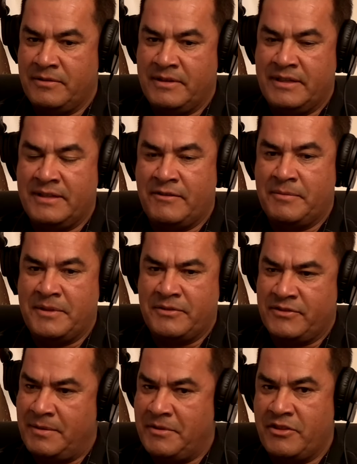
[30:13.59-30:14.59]
and there there's
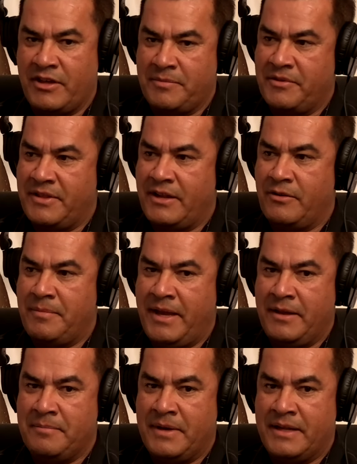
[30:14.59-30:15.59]
some adjustments that are
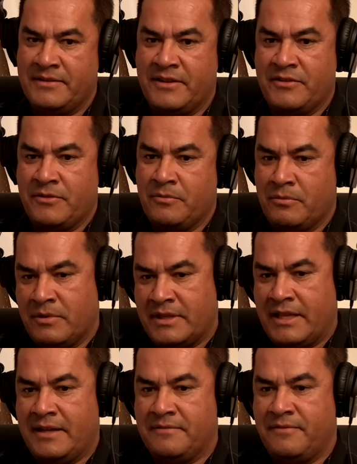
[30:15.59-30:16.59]
made, but essentially what
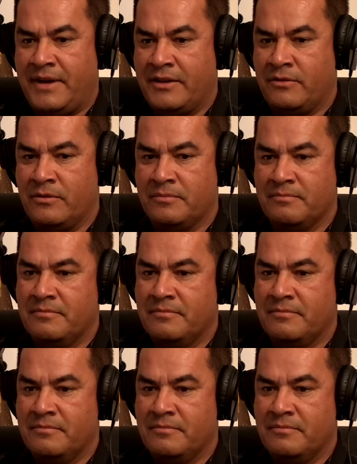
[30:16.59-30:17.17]
that final